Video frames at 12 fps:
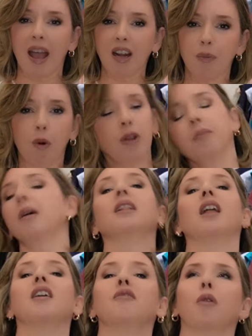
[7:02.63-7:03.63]
at a point in my
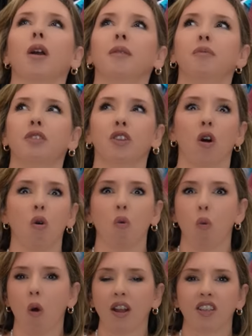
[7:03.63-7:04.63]
life where I don't
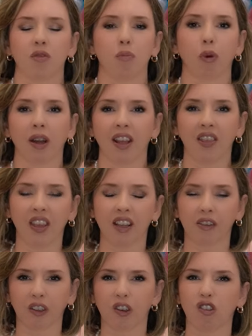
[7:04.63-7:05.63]
want to bring
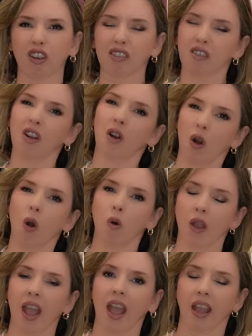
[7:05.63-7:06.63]
things that are just
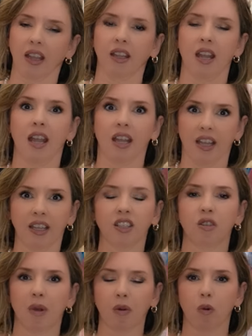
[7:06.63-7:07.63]
okay
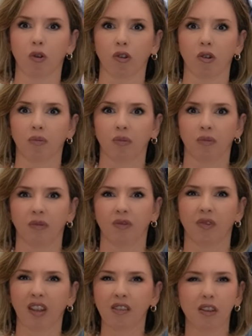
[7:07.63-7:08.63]
into my wardrobe.
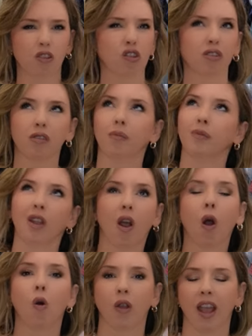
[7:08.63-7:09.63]
Things that are just
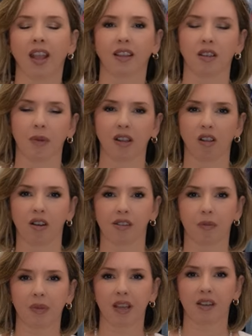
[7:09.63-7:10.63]
okay into my
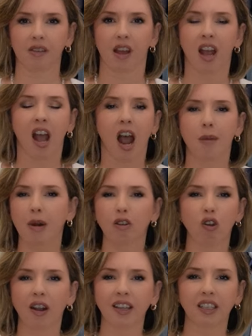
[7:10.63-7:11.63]
closet because I'm not
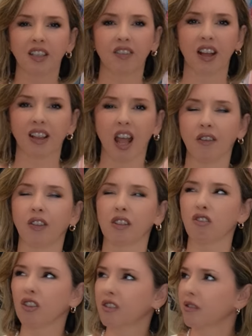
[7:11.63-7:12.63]
trying to live that life
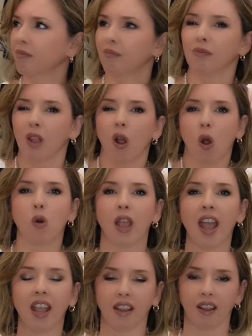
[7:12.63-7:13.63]
that's just
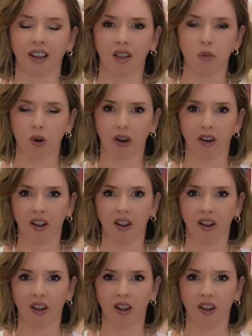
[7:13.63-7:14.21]
okay anymore.